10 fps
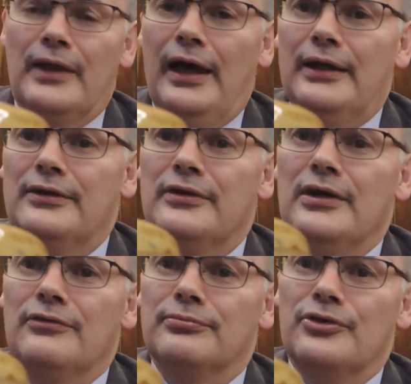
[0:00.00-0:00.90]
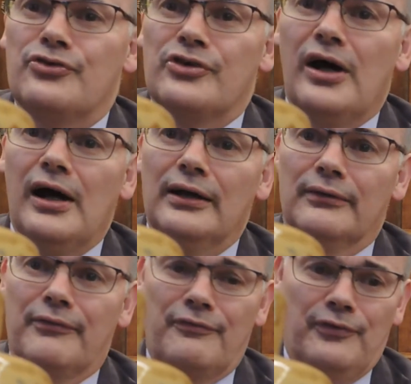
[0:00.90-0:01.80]
And from the style
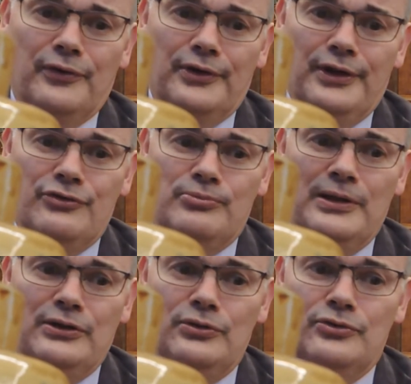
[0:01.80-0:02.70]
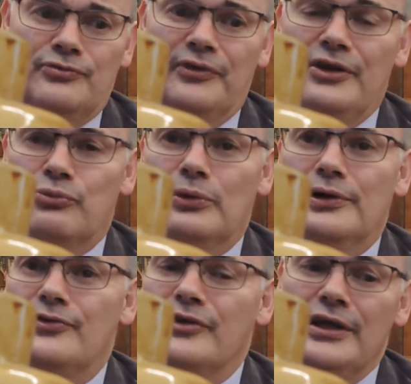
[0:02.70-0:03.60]
of the font that has been used for these
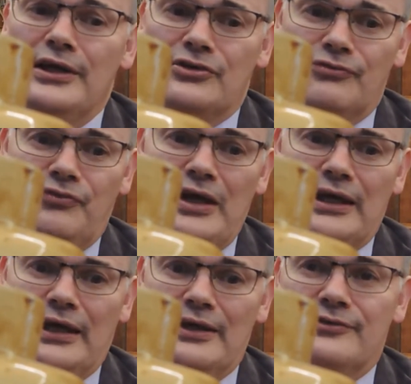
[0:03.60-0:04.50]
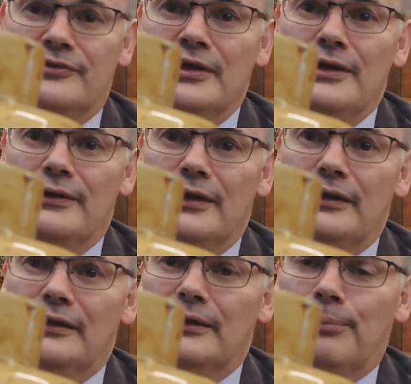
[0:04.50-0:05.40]
words, it's a fair guess
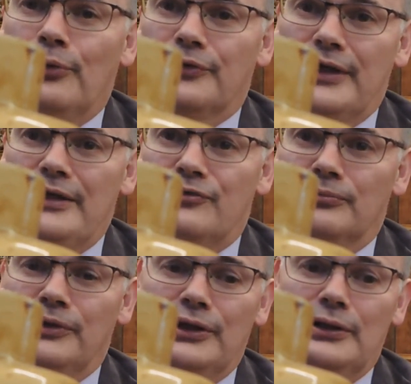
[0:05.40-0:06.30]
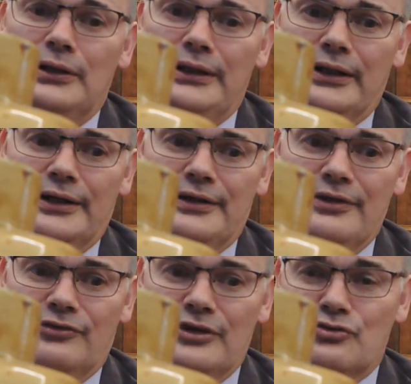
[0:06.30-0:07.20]
that the pot dates from the early
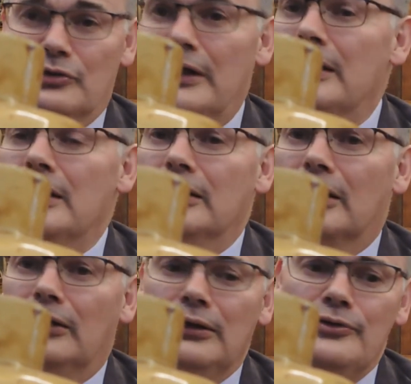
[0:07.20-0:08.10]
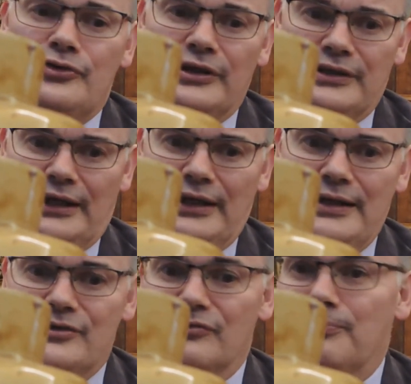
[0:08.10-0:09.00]
19th century, the closing
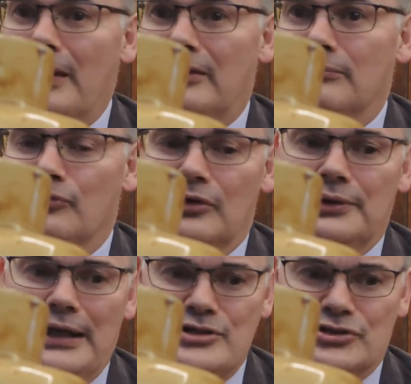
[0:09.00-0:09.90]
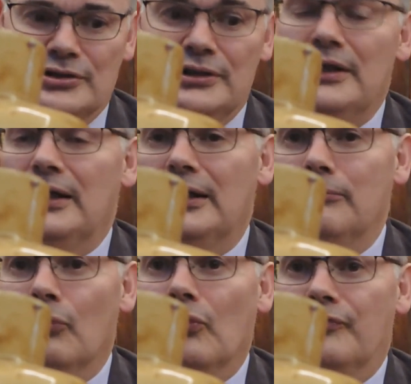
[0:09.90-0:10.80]
decades of Bethlem's location
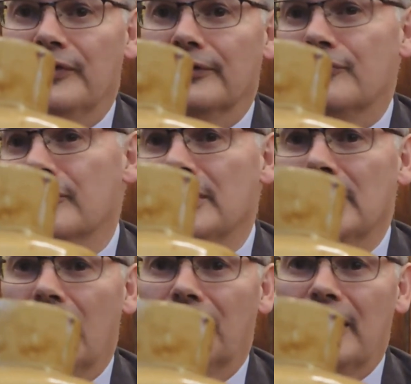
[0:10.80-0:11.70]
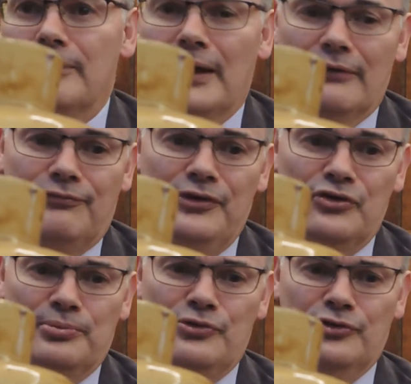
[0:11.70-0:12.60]
in Moorfields, around about
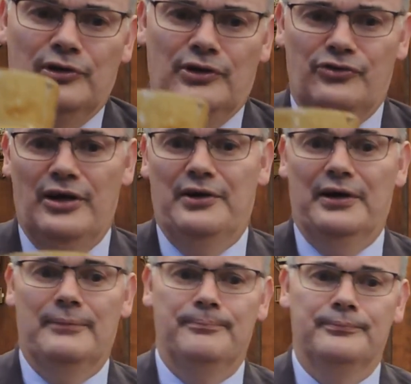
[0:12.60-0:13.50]
Finsbury Circus area.